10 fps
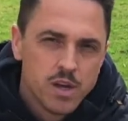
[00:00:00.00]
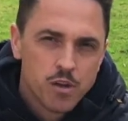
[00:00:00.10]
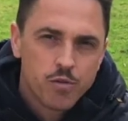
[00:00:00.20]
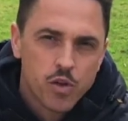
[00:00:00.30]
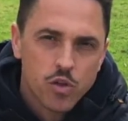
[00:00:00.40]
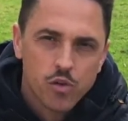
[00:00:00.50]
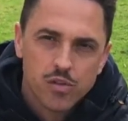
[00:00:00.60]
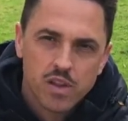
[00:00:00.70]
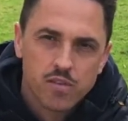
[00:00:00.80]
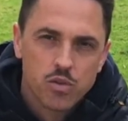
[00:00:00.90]
Free sulfur
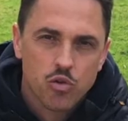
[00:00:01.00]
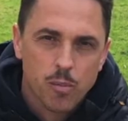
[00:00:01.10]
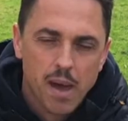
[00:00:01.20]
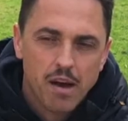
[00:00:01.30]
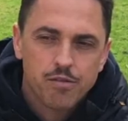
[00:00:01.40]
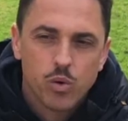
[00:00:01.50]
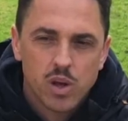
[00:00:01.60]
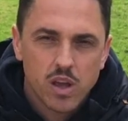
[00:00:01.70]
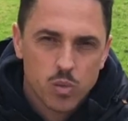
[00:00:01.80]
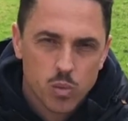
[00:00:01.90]
levels are about
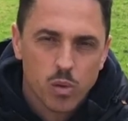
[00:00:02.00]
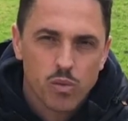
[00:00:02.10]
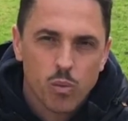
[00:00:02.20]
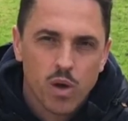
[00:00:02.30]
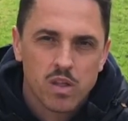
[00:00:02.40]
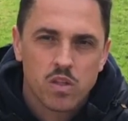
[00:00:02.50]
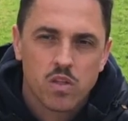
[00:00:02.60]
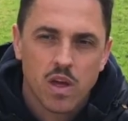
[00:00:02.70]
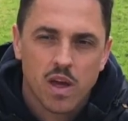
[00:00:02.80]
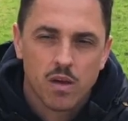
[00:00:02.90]
40 because we want the
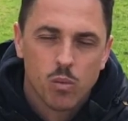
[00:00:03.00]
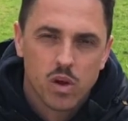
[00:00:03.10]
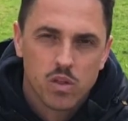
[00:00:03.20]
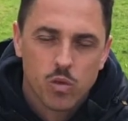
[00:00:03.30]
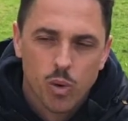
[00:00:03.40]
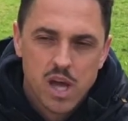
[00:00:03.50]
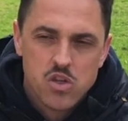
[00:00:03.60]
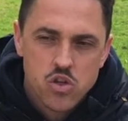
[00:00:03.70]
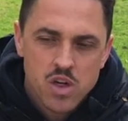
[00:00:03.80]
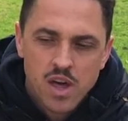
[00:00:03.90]
wines to
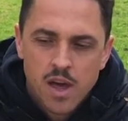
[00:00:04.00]
age,